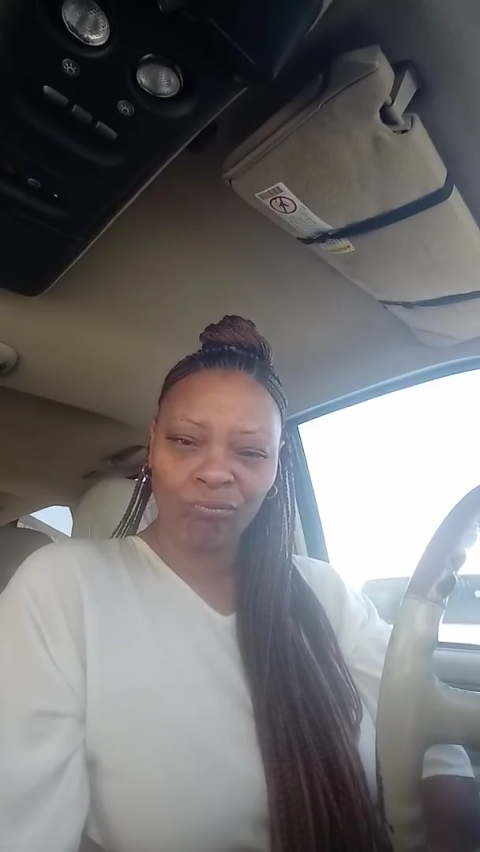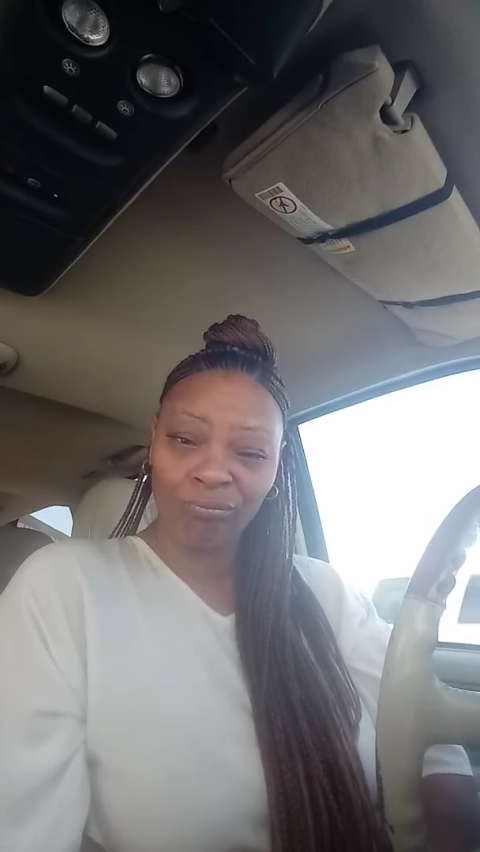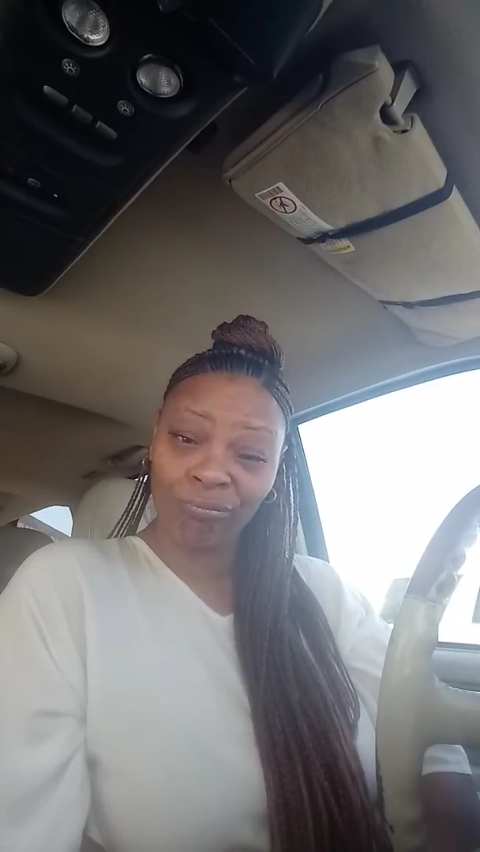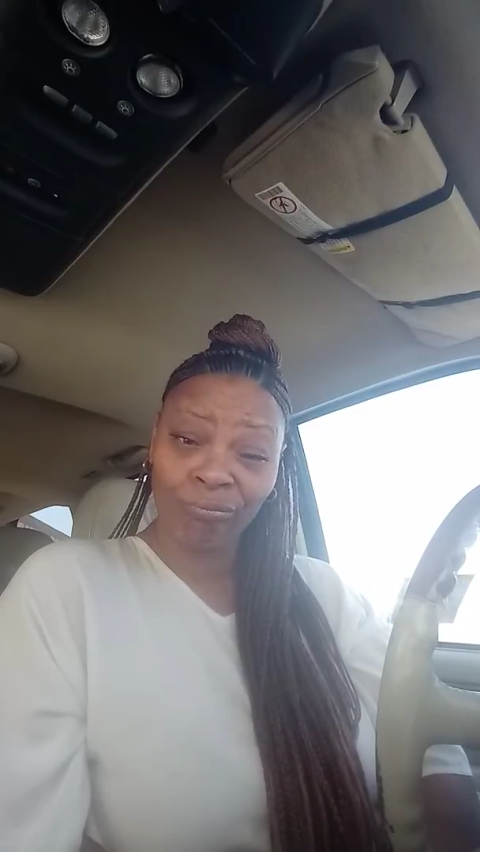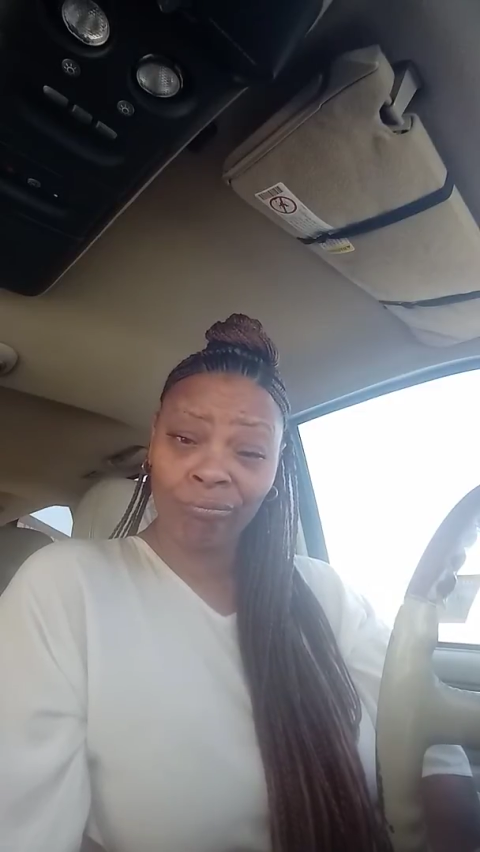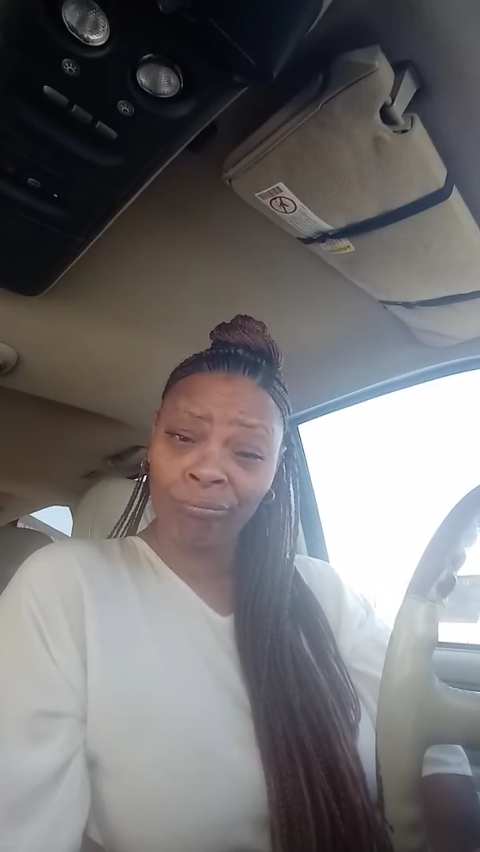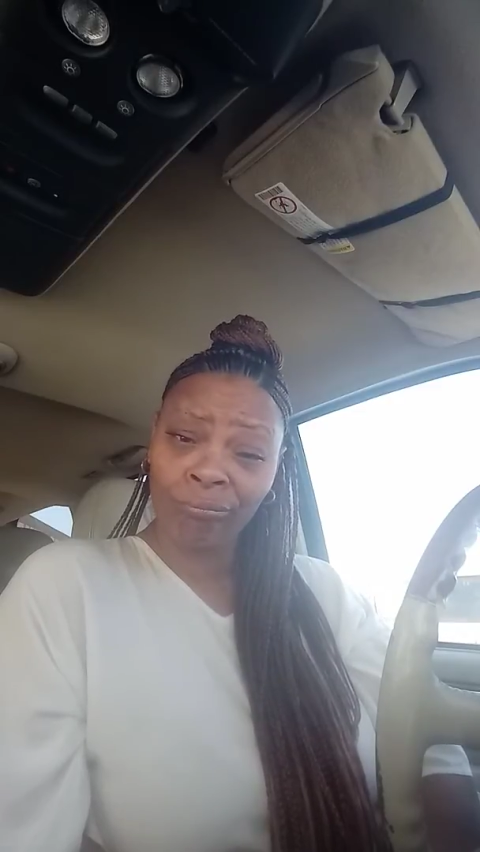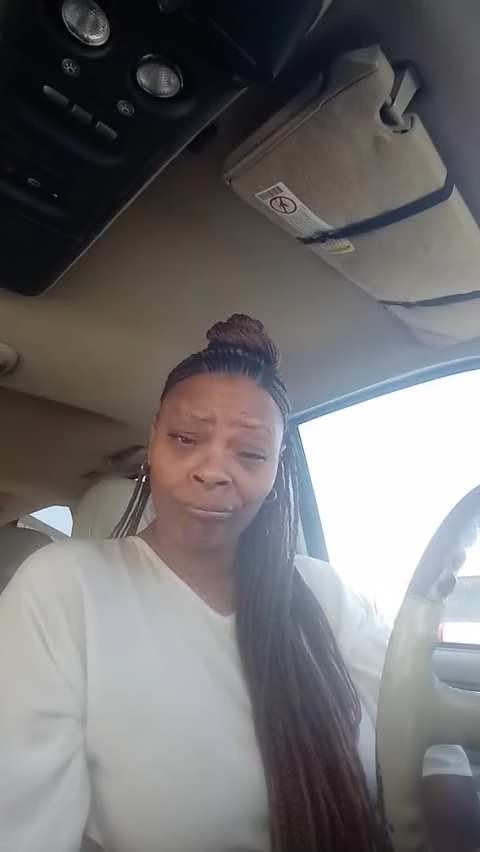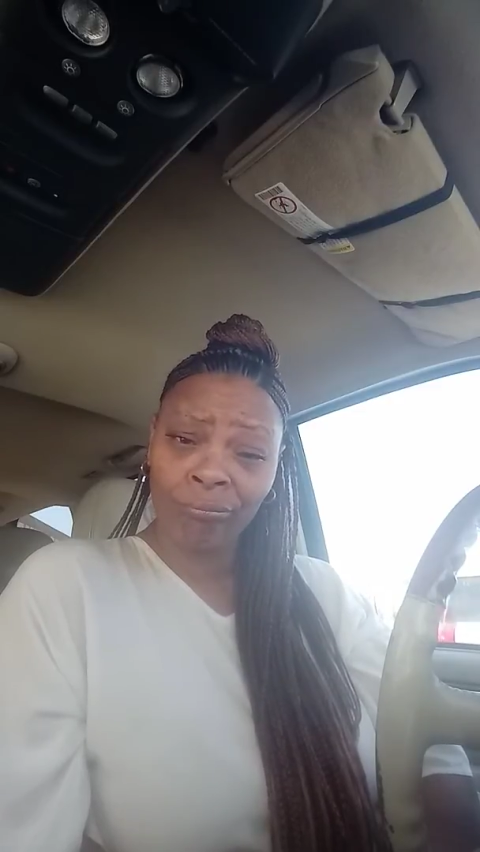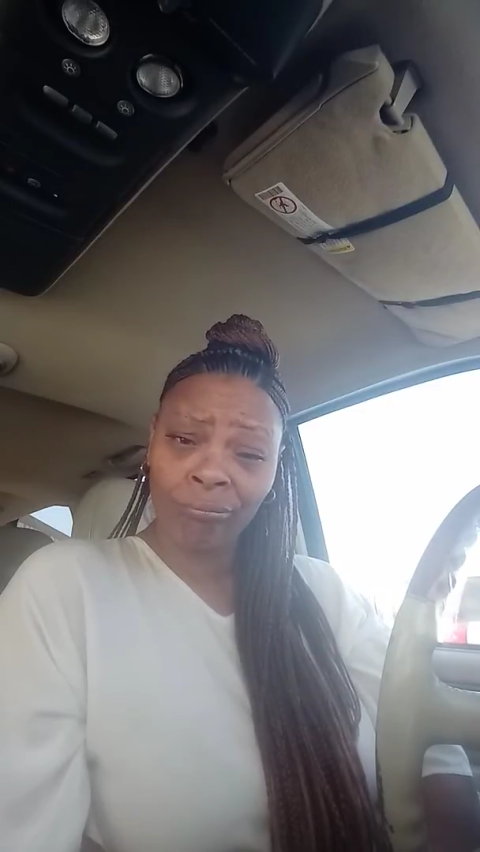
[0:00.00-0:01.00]
It's just
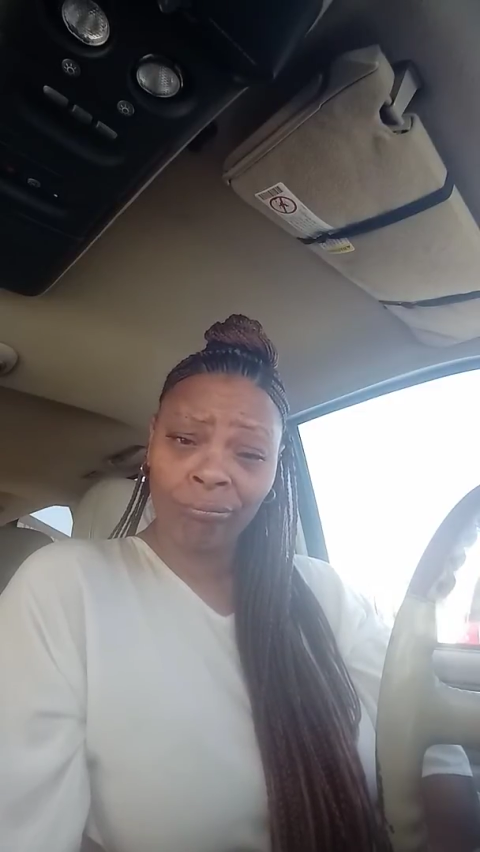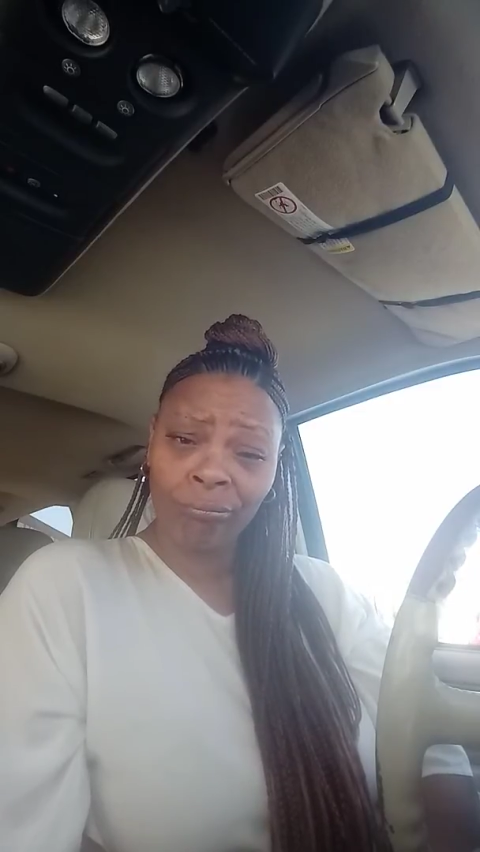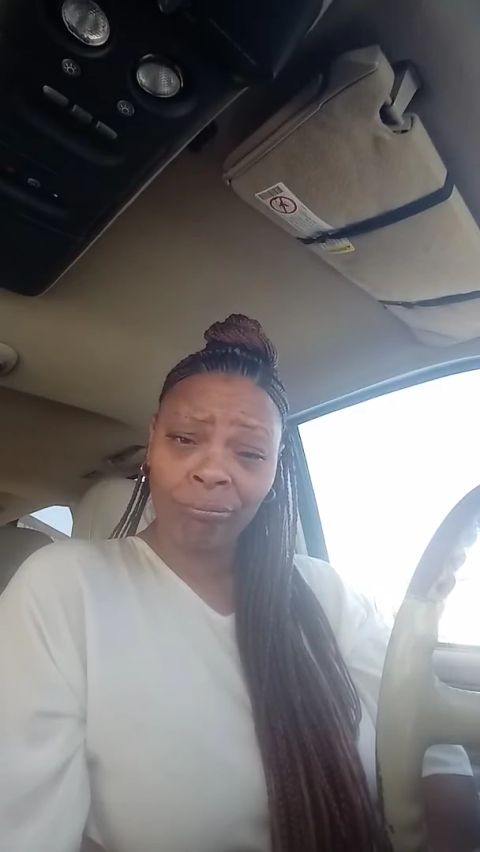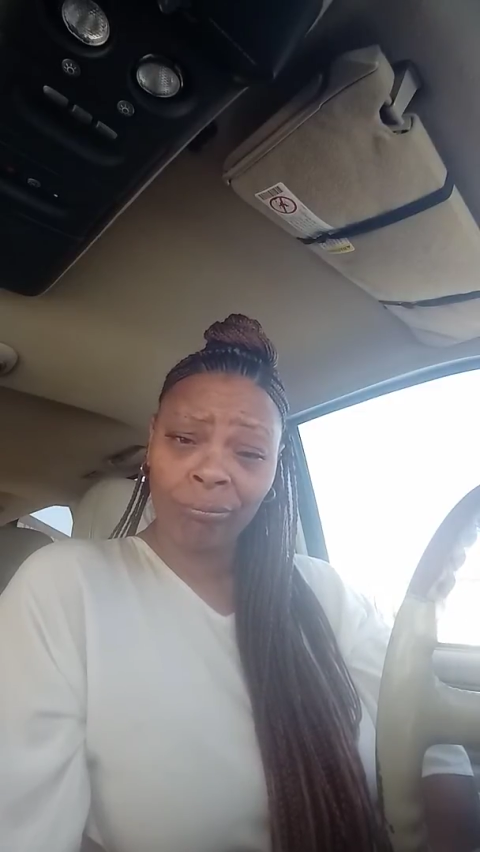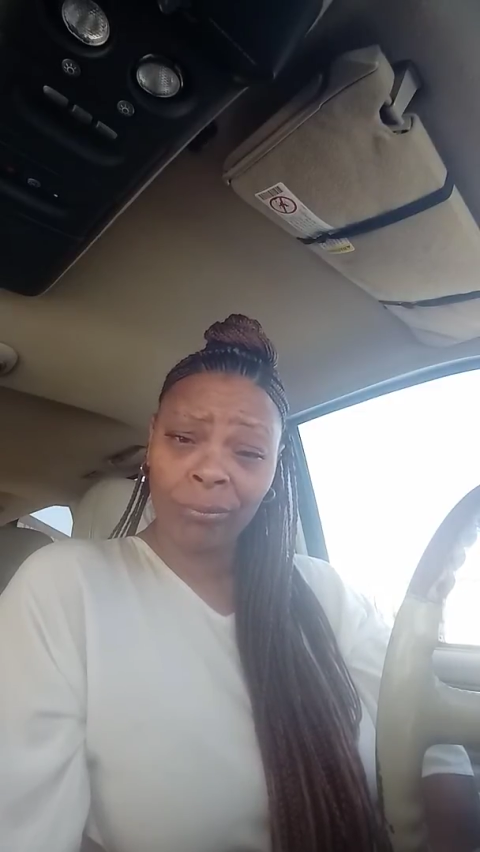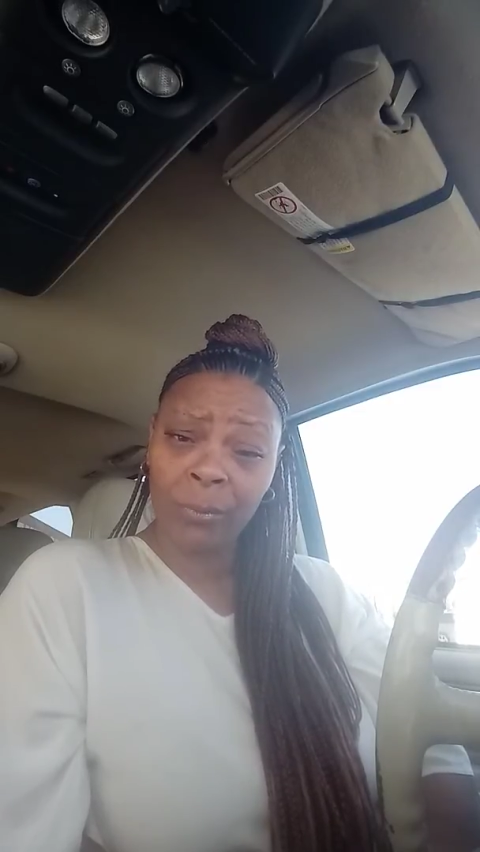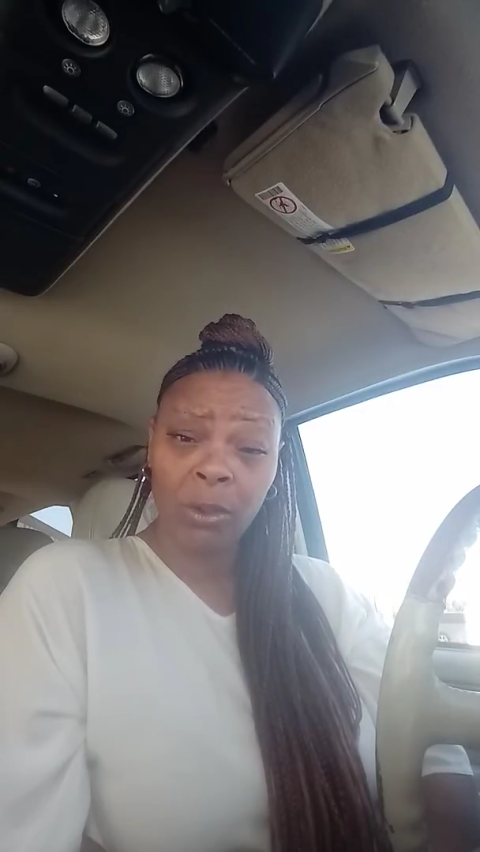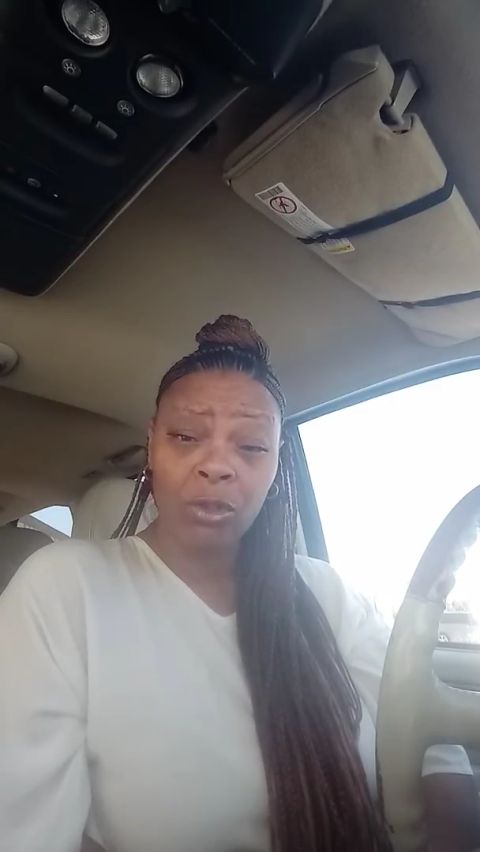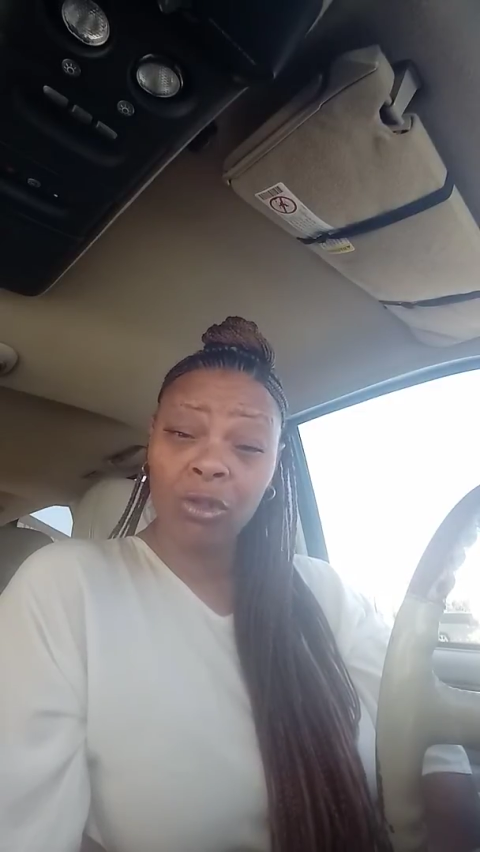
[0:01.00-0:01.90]
another tool